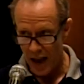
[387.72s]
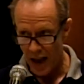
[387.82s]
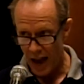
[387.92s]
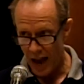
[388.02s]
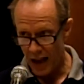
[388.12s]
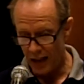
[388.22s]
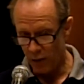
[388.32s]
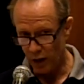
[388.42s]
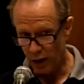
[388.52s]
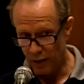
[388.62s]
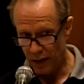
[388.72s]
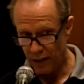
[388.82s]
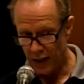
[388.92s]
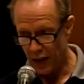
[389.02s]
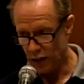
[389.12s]
I highly
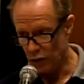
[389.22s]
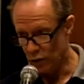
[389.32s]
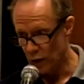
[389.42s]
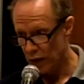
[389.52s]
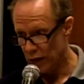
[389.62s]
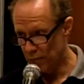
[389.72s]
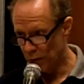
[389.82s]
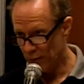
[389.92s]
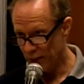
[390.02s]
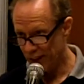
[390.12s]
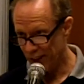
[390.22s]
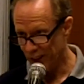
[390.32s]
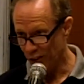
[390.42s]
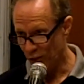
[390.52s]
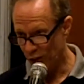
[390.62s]
recommend that you implement
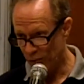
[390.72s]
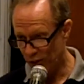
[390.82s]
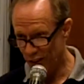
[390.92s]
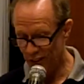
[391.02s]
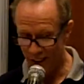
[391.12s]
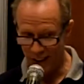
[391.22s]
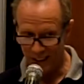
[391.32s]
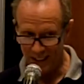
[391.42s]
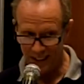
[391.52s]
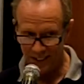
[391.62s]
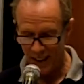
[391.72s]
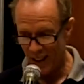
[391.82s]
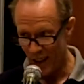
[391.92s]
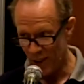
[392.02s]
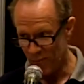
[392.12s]
encryption techniques
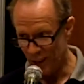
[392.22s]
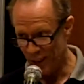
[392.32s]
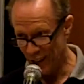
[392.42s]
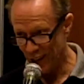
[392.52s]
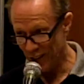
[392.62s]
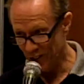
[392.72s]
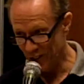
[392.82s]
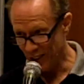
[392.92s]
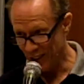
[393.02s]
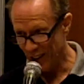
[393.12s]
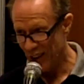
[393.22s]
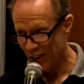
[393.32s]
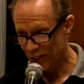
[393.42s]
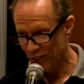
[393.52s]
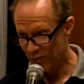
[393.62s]
and begin using
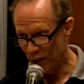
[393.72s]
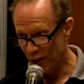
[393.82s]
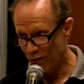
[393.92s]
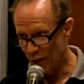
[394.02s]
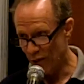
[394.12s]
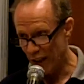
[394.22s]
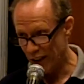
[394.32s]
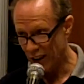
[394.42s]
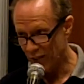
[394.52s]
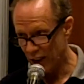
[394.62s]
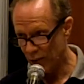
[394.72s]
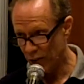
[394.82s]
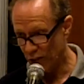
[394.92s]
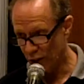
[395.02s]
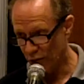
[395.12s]
smartphone
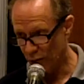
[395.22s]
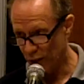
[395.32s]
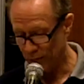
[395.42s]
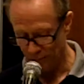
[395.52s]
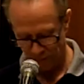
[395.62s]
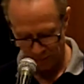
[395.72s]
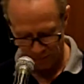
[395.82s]
antivirus software.